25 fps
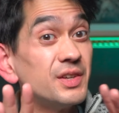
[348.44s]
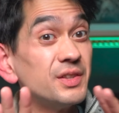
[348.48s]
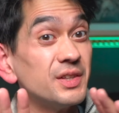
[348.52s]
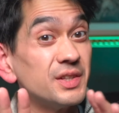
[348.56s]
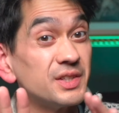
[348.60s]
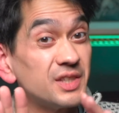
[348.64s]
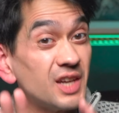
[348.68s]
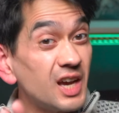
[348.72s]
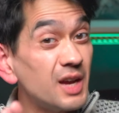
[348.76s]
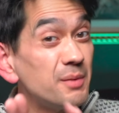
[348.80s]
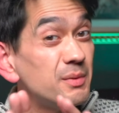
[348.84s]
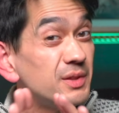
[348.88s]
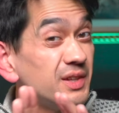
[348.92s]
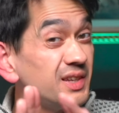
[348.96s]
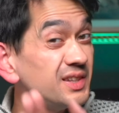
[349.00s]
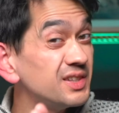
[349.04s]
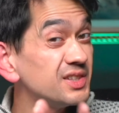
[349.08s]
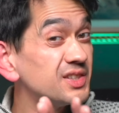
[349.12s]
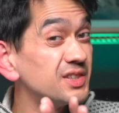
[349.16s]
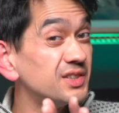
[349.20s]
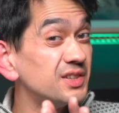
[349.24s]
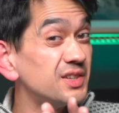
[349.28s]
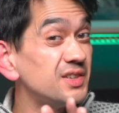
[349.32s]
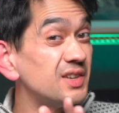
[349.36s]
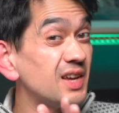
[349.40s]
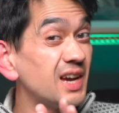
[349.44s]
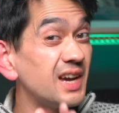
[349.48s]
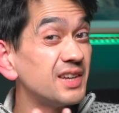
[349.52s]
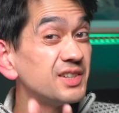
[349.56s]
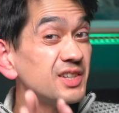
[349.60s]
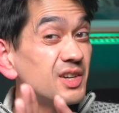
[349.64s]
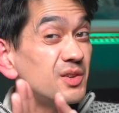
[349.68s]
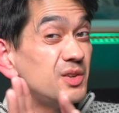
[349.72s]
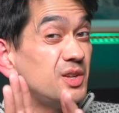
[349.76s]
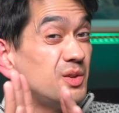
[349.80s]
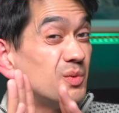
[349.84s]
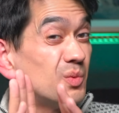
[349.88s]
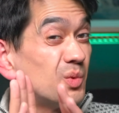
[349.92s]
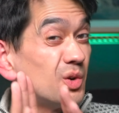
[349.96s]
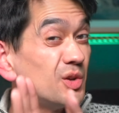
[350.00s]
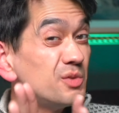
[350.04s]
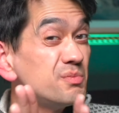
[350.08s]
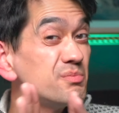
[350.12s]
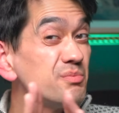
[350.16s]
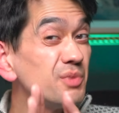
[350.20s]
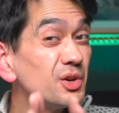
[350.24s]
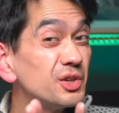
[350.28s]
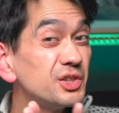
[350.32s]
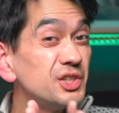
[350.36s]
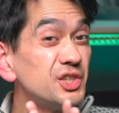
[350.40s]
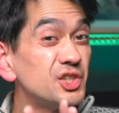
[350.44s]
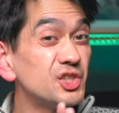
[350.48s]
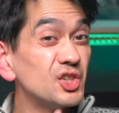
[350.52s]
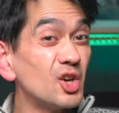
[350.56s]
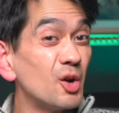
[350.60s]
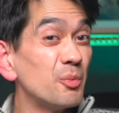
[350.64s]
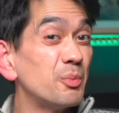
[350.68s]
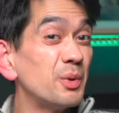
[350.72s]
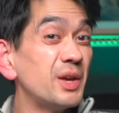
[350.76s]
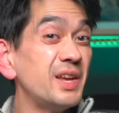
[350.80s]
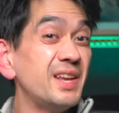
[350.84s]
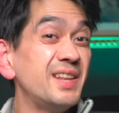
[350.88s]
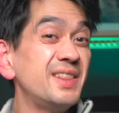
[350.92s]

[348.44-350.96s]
at the time of the incident, had only one body shop,